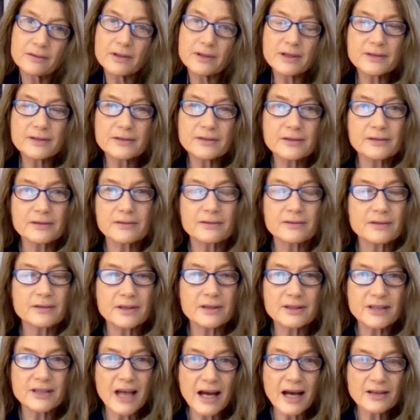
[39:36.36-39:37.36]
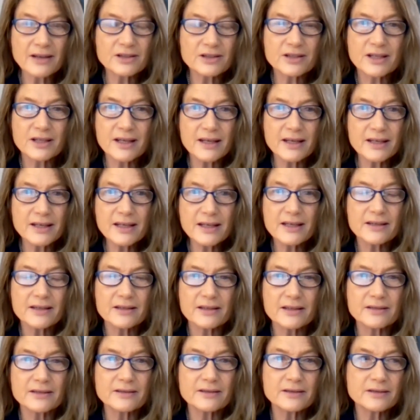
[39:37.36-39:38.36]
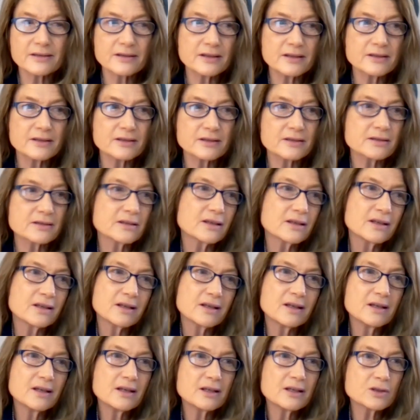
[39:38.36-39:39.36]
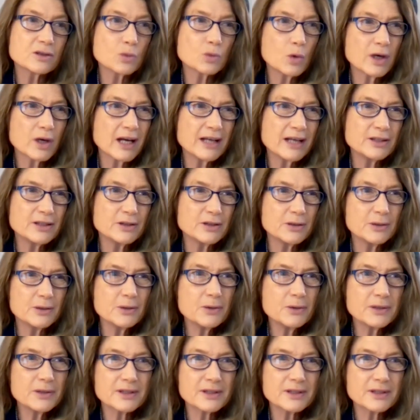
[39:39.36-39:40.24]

isn't attached to any of this. It's what I do.